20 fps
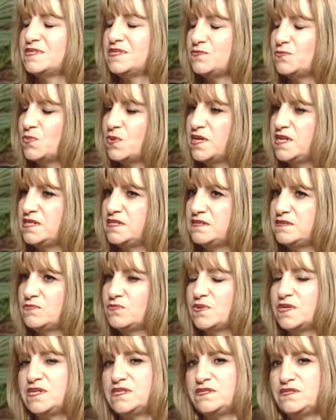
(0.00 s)
What
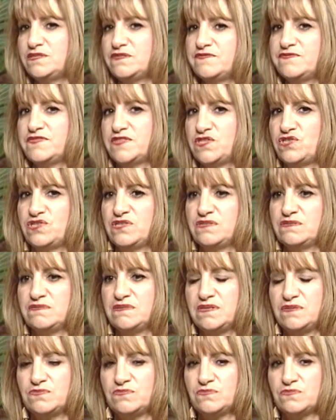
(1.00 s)
is your vision,
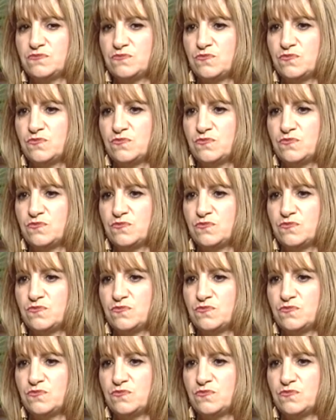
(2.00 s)
and